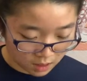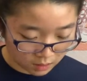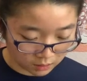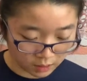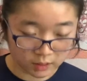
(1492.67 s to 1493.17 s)

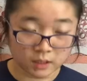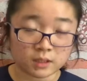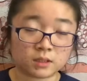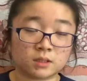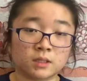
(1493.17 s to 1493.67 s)
lucky
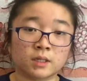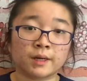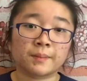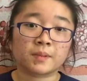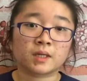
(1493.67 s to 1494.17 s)
this
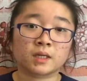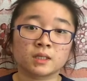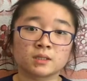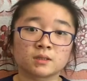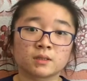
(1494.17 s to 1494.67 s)
year
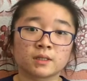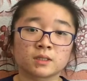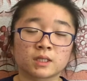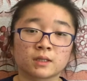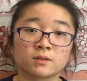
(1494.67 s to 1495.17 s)
because they
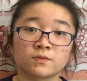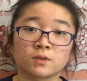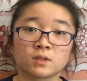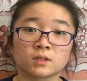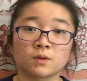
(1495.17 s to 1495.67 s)
just had to
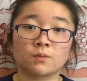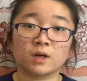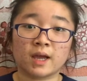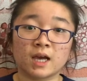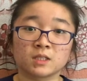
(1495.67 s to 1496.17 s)
focus on one
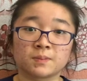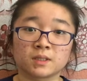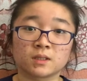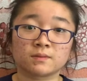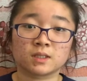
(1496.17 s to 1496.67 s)
aspect
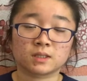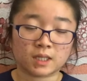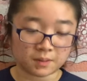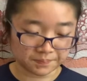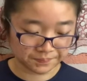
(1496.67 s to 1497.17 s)
of the exam.